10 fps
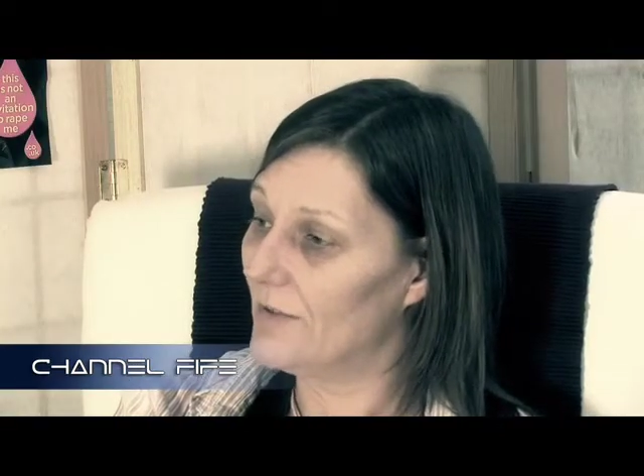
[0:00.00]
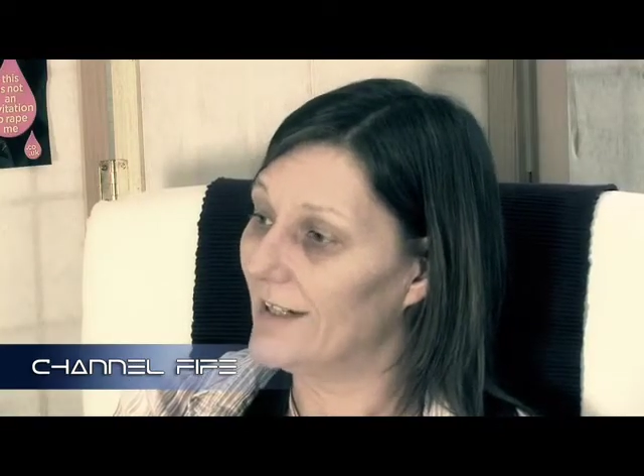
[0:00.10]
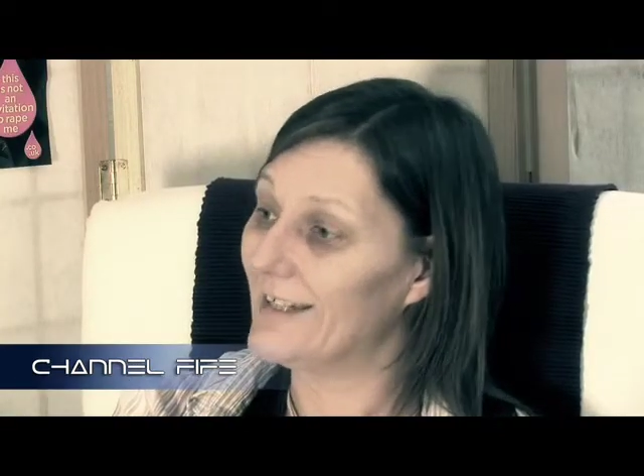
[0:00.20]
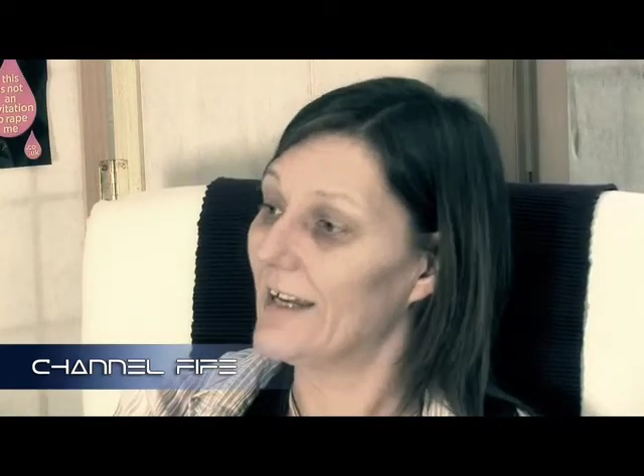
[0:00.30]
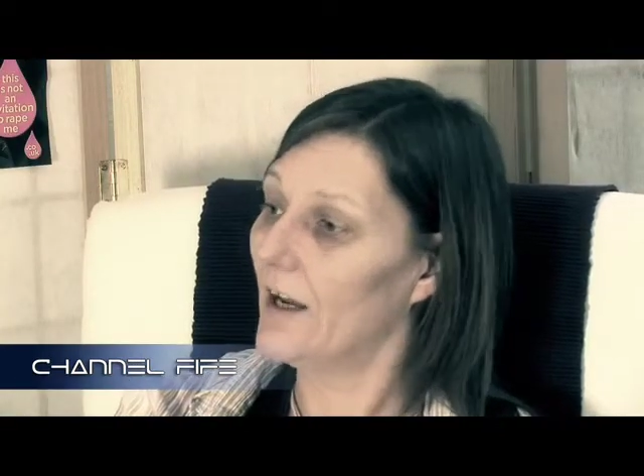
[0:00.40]
to
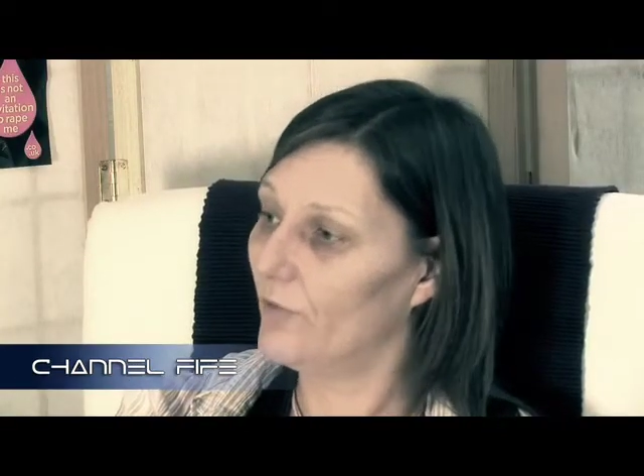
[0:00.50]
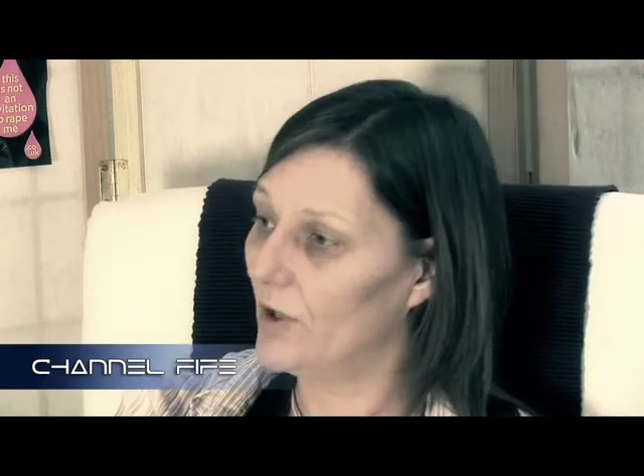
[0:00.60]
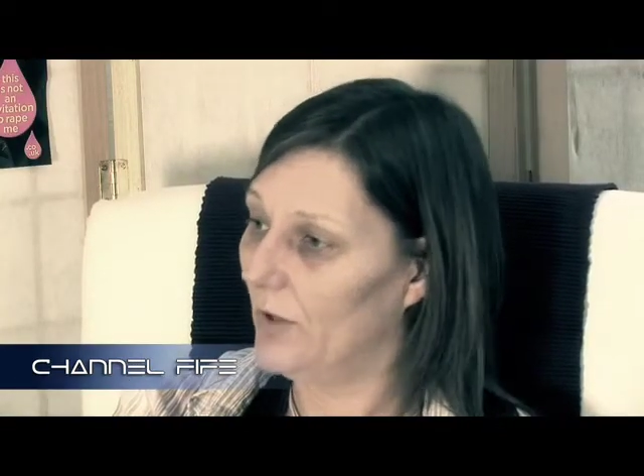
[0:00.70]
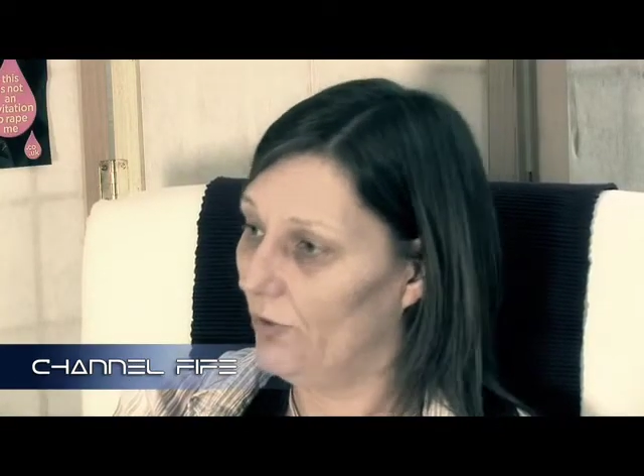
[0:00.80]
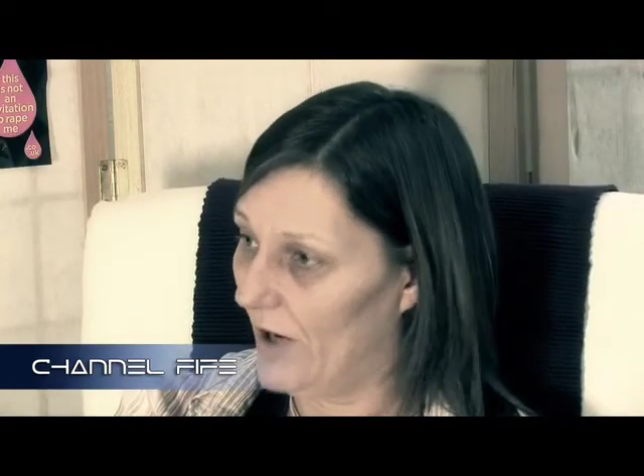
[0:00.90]
deserve
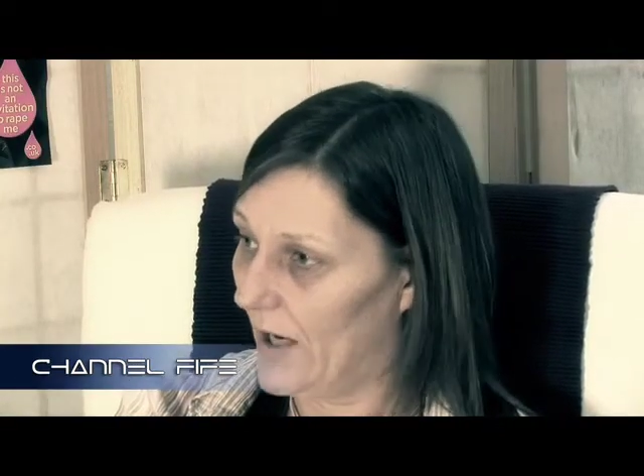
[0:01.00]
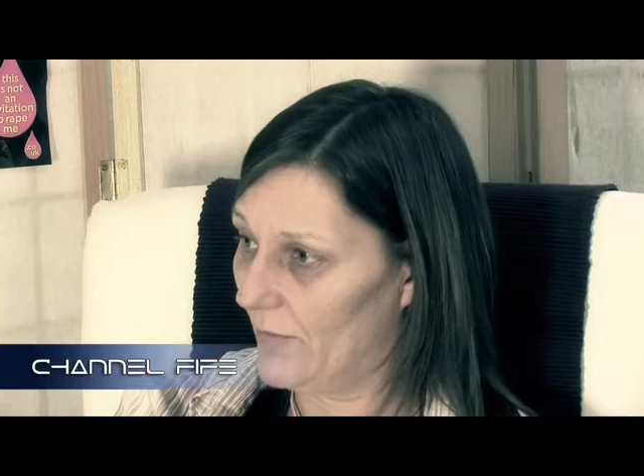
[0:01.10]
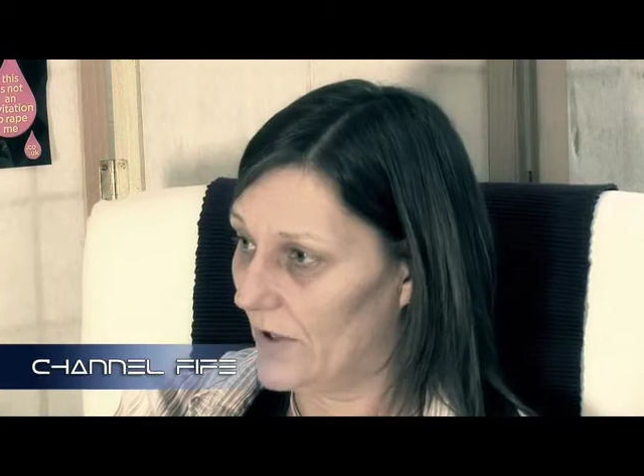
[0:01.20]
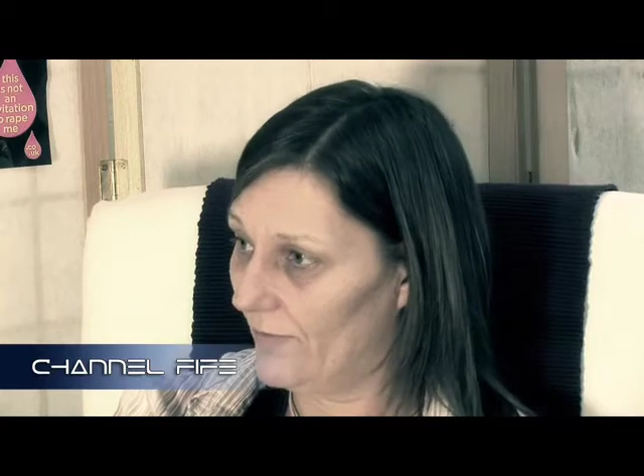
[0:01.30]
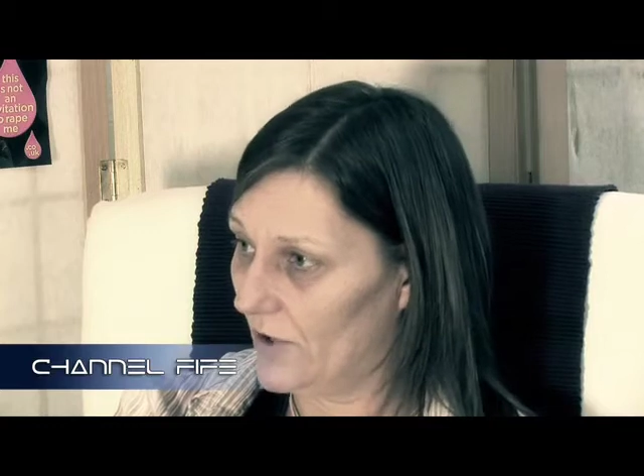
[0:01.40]
to be
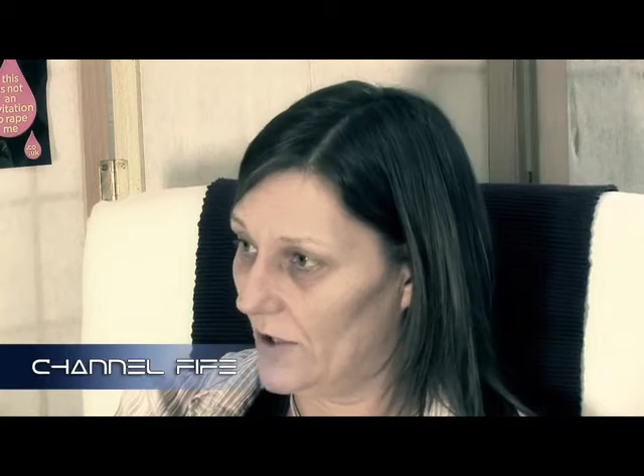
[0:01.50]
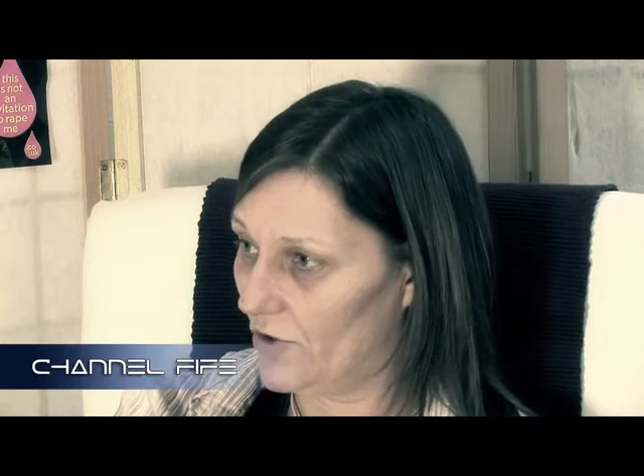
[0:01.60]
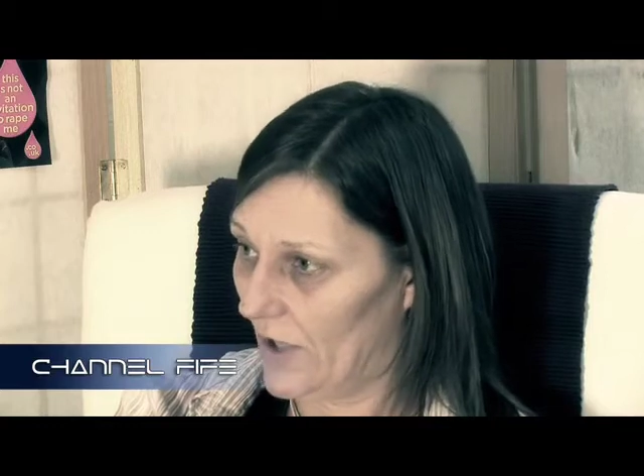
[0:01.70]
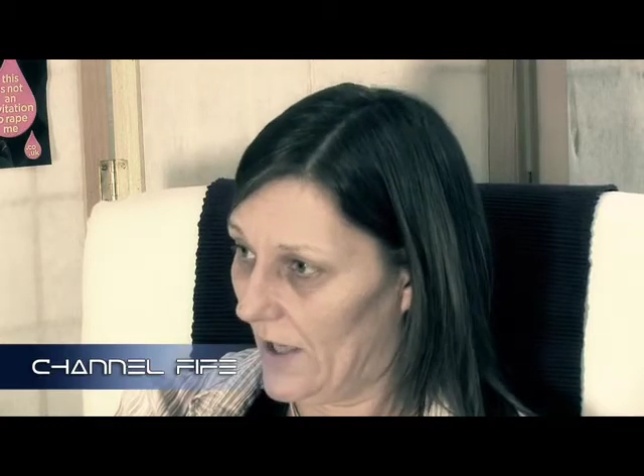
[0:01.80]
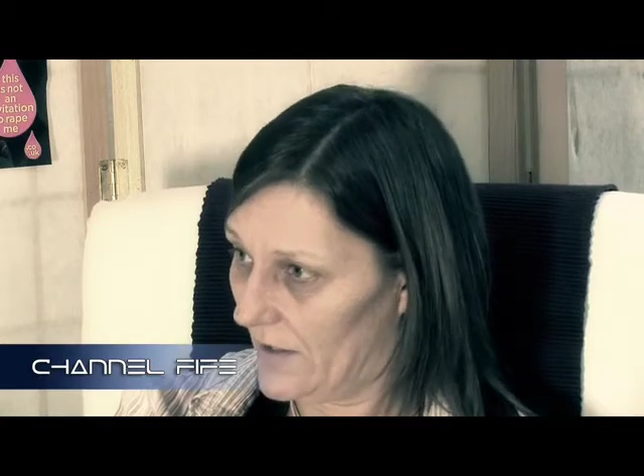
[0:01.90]
raped if
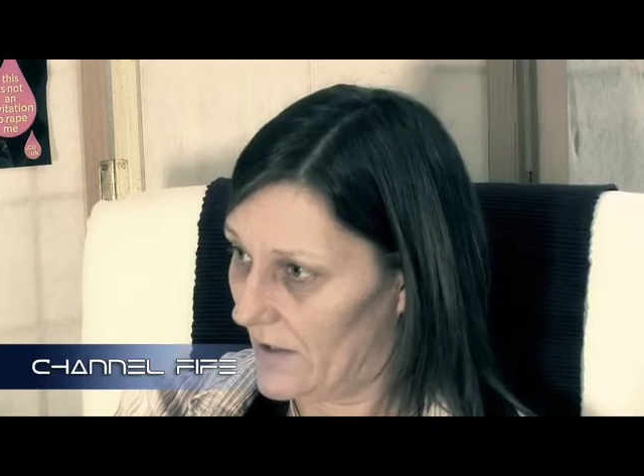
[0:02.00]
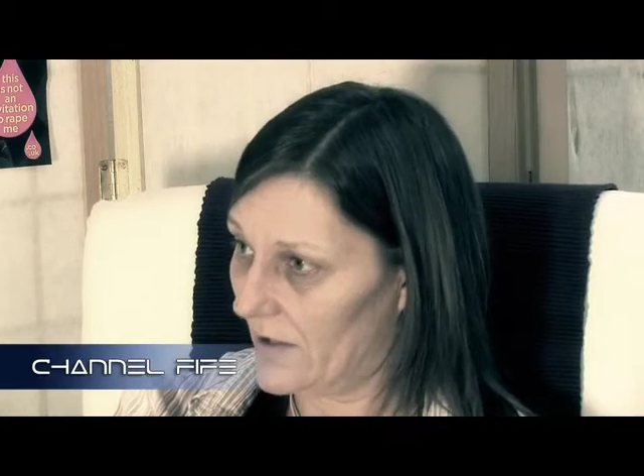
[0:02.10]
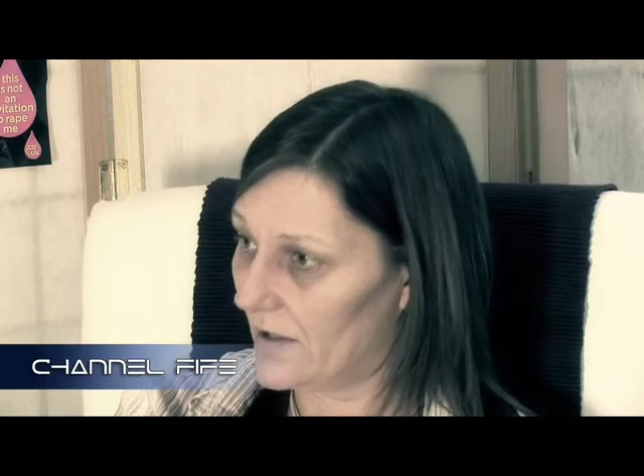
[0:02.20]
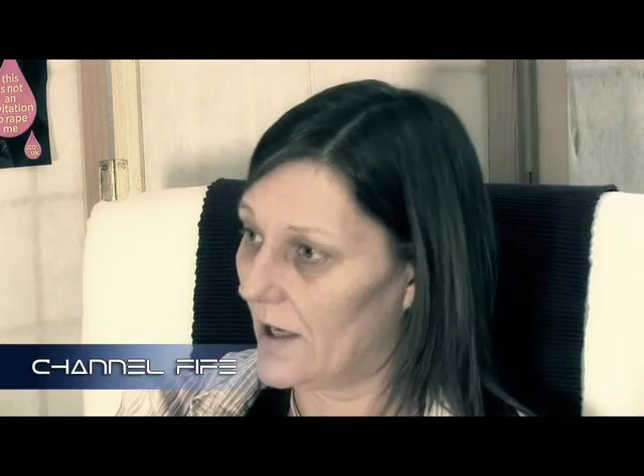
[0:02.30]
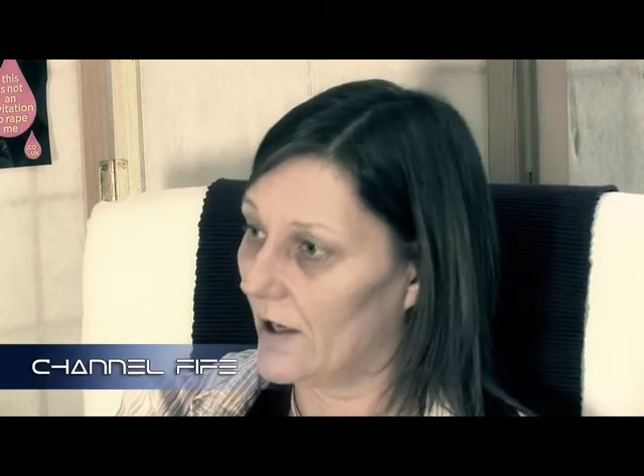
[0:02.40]
she's dressed
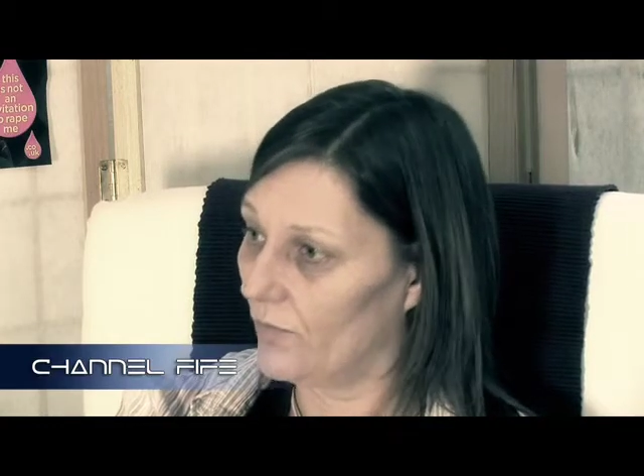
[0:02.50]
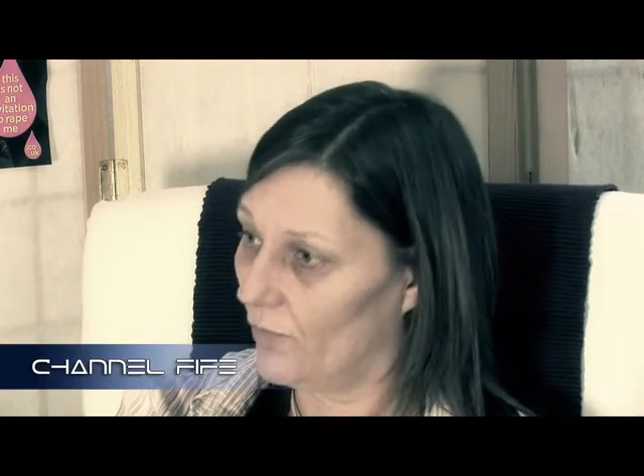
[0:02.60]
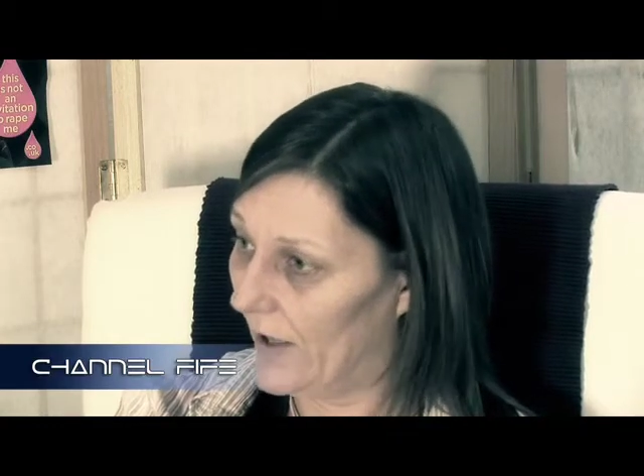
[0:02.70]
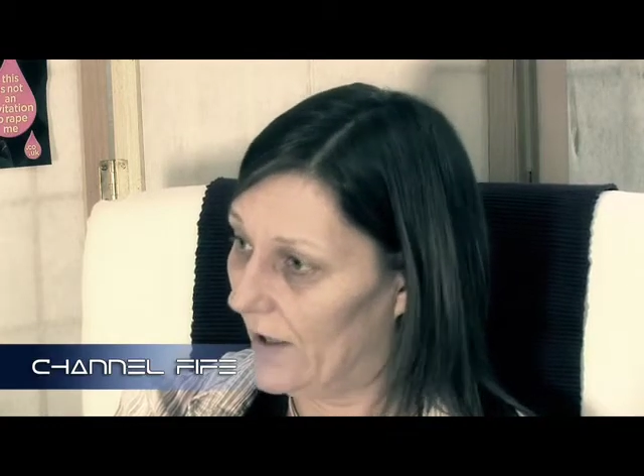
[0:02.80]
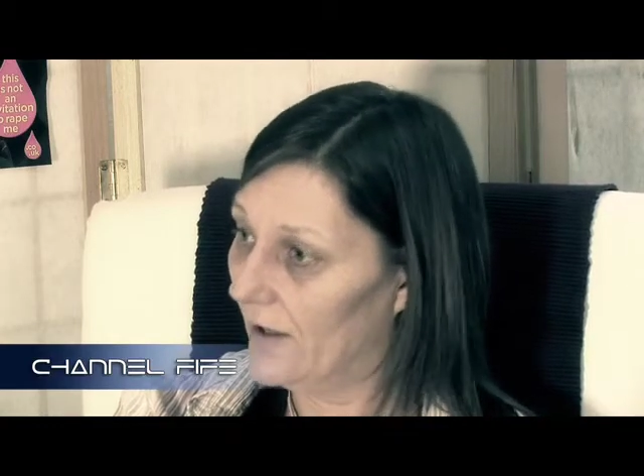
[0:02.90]
a certain
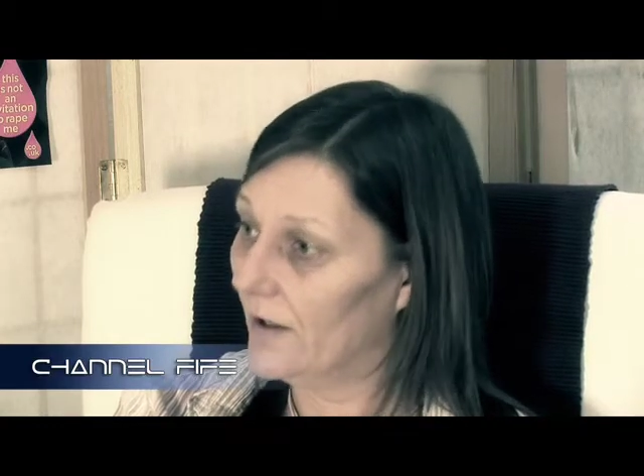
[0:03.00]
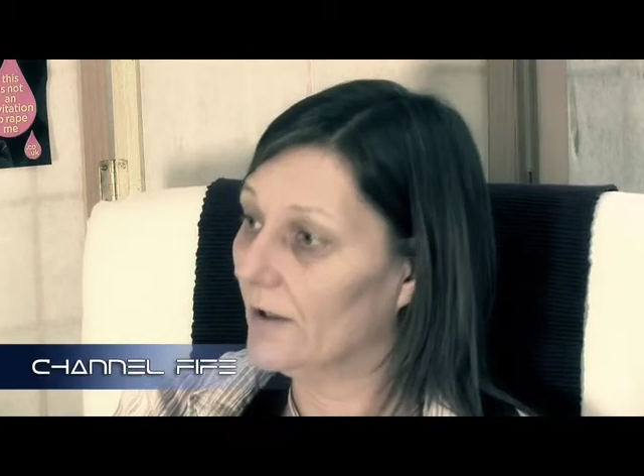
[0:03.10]
way.